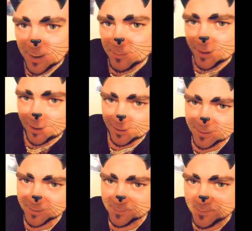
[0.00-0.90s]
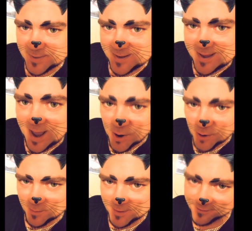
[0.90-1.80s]
I'm like,
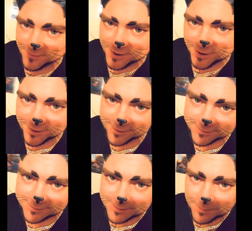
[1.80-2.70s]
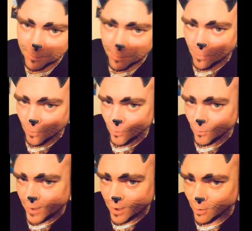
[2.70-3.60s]
meow, motherfucker.
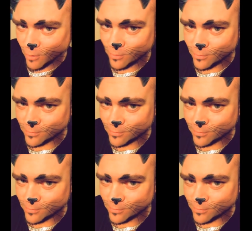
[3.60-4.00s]
Meow.